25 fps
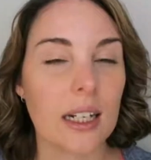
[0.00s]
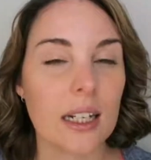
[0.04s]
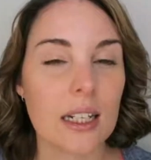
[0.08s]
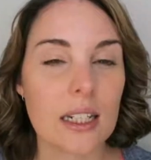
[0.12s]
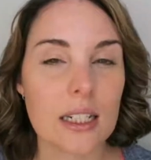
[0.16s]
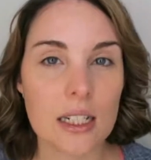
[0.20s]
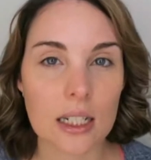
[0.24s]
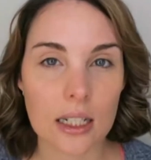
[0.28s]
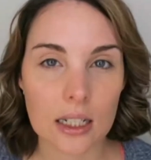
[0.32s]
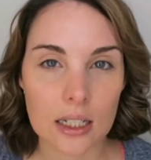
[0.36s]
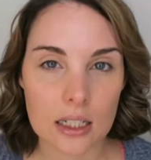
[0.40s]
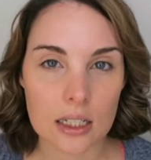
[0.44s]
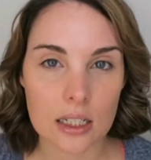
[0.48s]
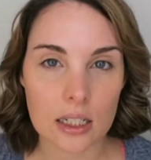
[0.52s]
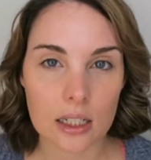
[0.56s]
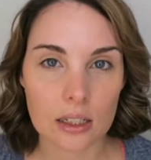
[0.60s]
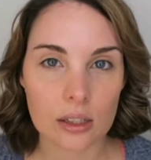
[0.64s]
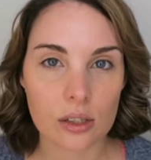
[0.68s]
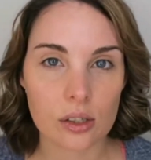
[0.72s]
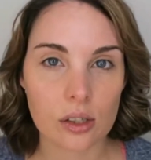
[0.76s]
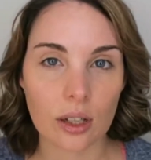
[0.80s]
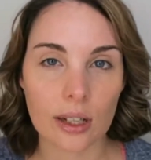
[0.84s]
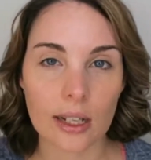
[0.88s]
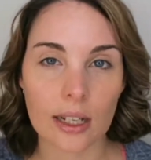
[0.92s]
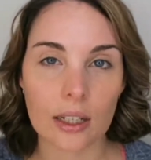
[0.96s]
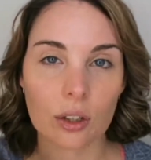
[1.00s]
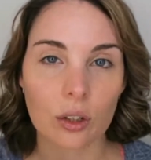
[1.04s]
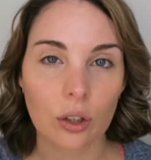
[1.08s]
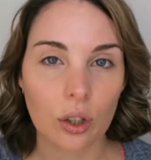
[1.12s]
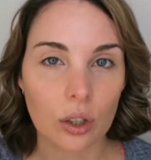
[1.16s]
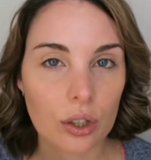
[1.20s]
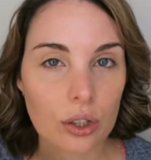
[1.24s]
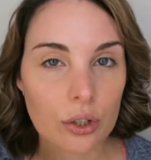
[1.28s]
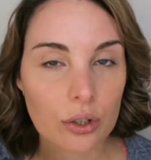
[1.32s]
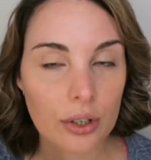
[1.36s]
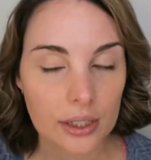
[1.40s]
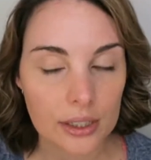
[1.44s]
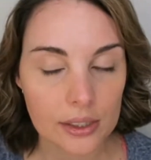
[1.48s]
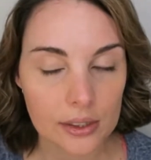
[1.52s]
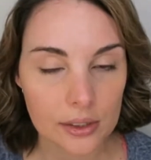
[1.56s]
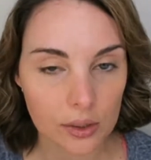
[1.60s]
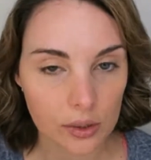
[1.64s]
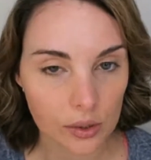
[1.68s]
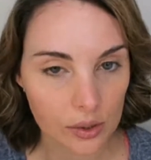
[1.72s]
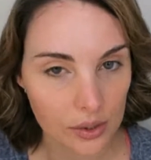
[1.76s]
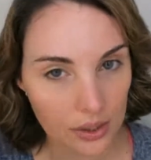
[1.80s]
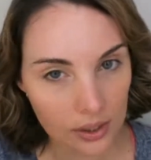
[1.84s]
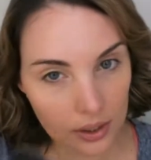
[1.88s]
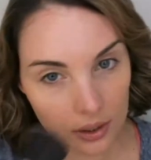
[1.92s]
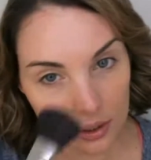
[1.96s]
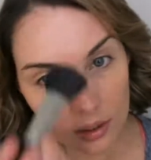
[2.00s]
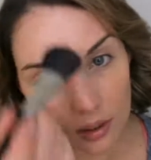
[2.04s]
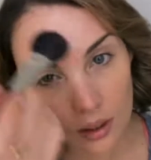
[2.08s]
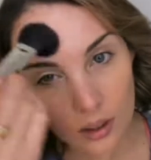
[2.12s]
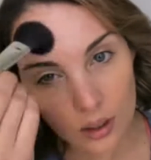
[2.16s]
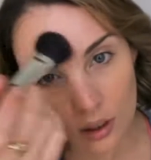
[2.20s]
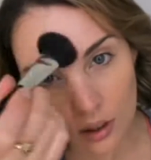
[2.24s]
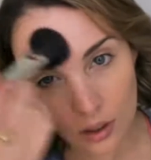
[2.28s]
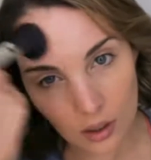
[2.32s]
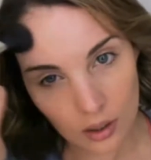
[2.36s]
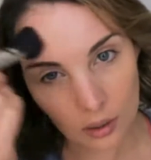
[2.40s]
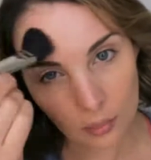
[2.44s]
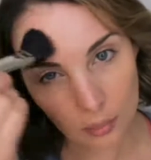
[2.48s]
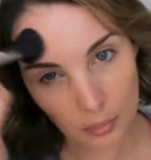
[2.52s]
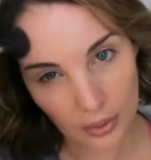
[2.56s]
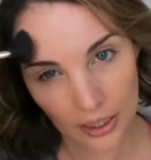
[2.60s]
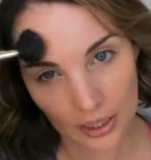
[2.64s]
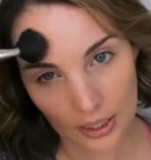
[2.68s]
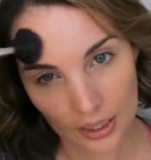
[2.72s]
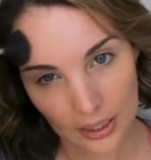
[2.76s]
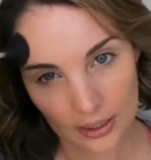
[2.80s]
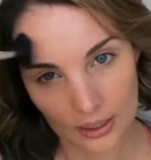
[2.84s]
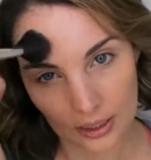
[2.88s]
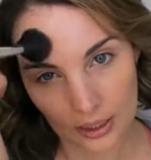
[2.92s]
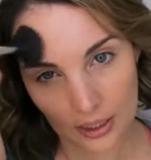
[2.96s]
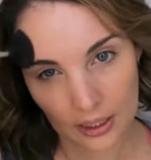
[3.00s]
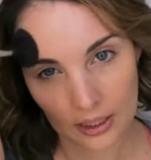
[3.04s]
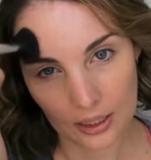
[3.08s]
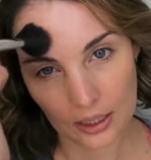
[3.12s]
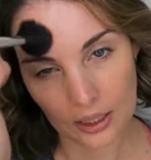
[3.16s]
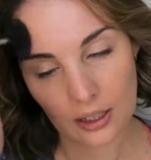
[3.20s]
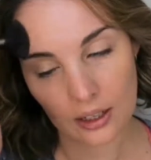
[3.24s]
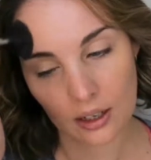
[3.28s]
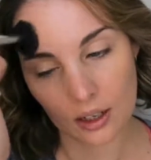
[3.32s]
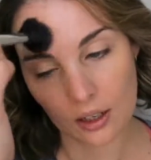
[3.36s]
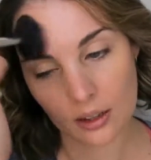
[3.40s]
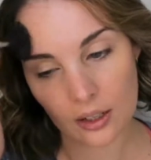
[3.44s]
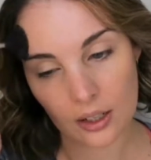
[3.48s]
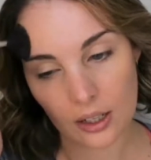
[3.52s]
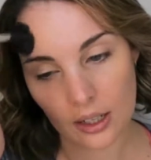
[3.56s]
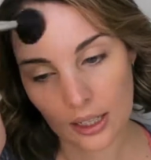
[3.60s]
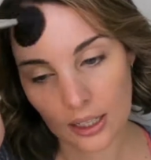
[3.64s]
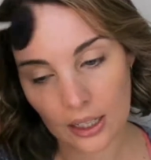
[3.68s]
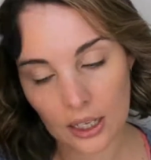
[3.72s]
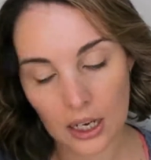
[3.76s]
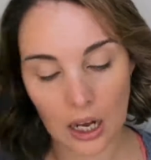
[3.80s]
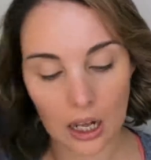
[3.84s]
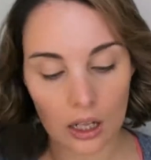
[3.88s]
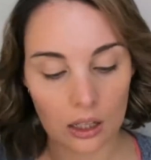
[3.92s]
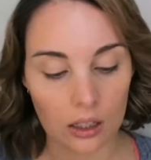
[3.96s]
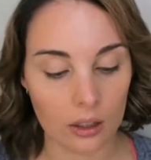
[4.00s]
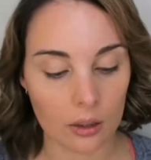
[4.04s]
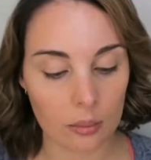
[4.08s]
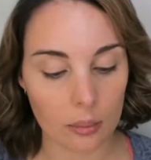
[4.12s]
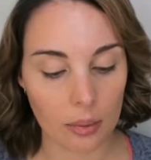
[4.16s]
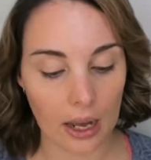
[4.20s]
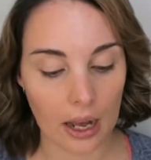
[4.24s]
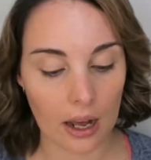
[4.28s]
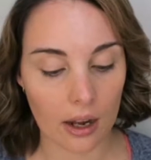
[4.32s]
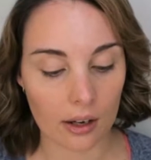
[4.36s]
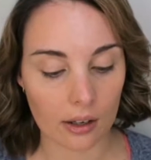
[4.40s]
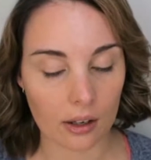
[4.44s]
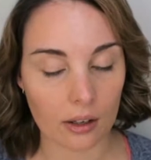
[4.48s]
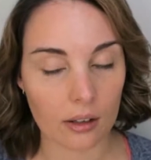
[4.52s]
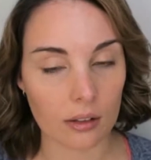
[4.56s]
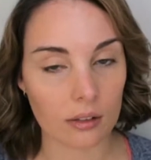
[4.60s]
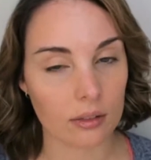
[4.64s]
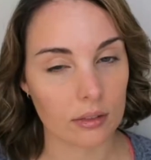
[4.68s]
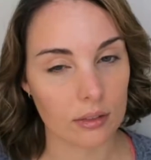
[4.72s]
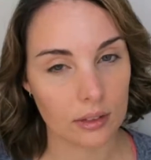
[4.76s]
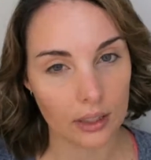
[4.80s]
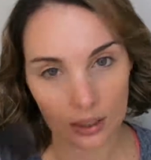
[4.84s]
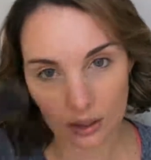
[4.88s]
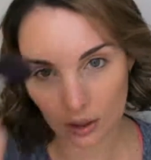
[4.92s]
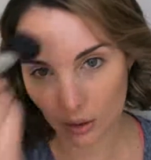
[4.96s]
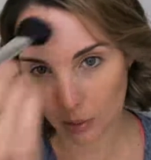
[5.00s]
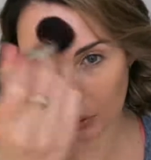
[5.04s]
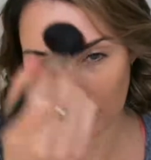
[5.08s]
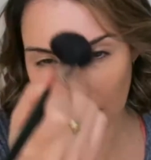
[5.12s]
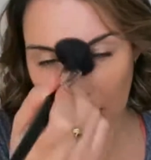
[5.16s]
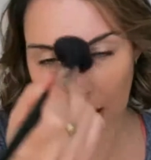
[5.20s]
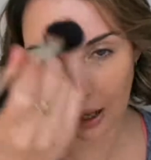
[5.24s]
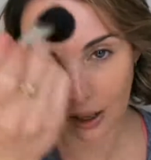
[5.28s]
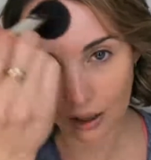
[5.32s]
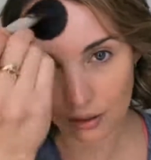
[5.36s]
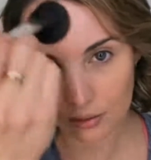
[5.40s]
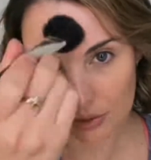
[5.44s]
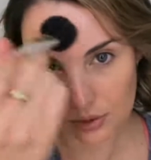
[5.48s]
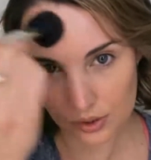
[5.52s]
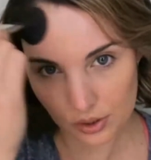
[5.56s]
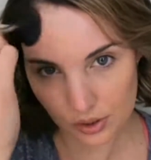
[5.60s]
tinted, so like not a translucent, but like any other like colored powder that you would have.